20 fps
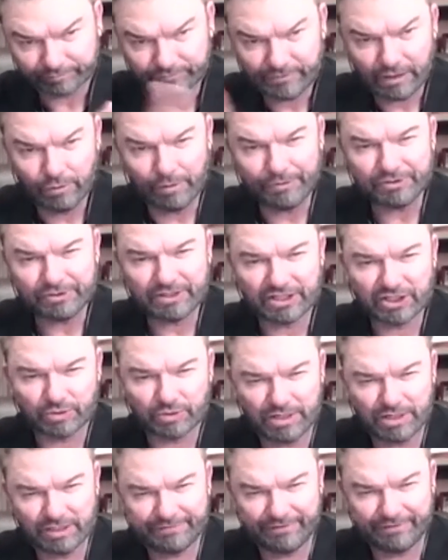switch
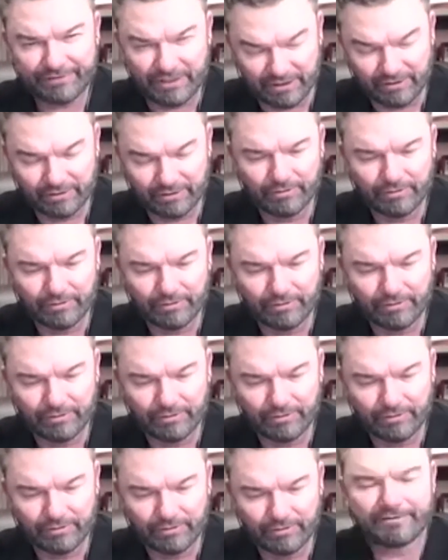for you
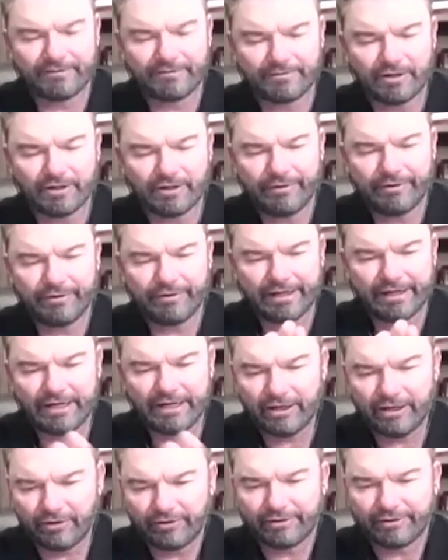that moved you
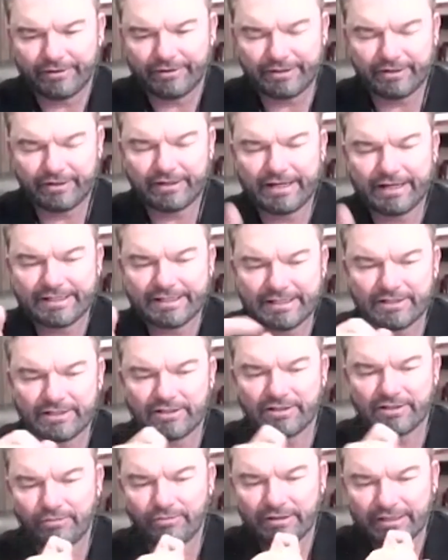from going here to
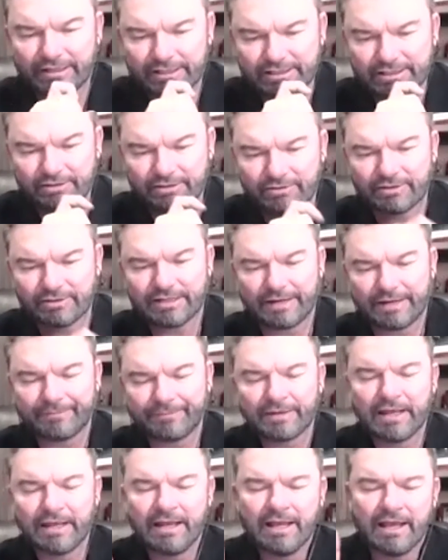there? And I said, you know what, that's
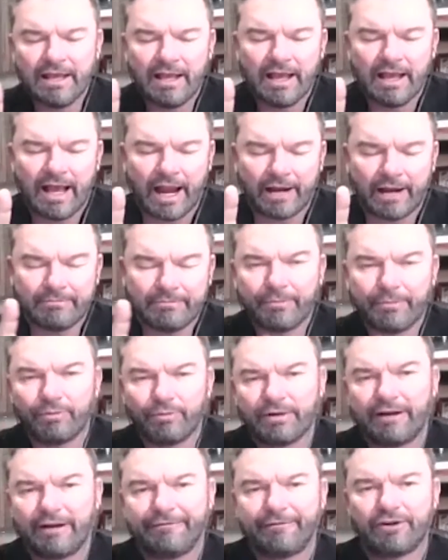interesting. I
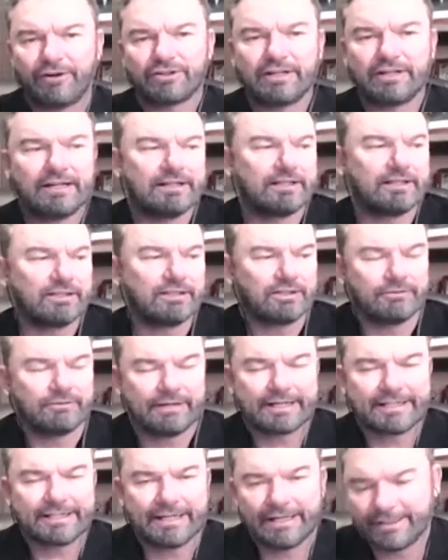remember when I first got into the
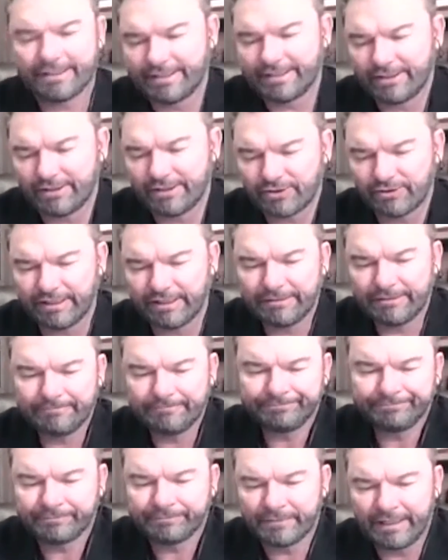direct sales industry,
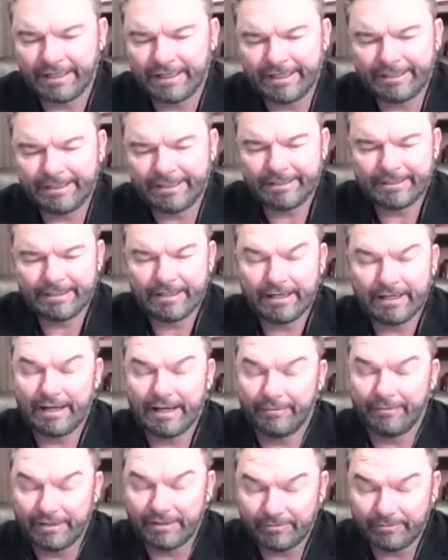and
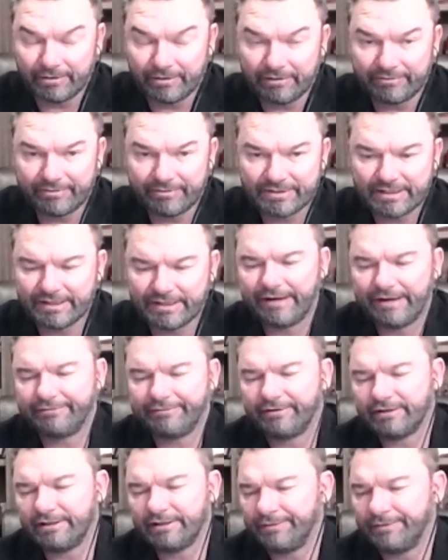I'm an immigrant from South
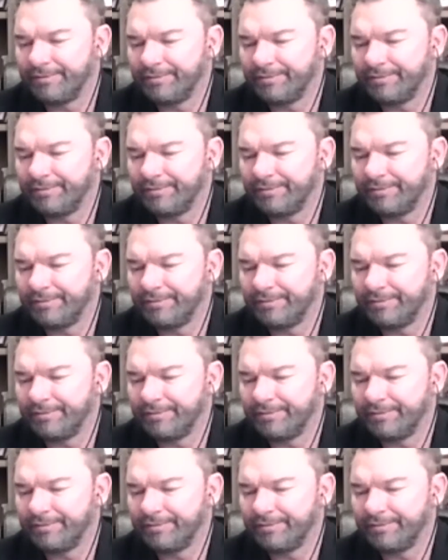Africa,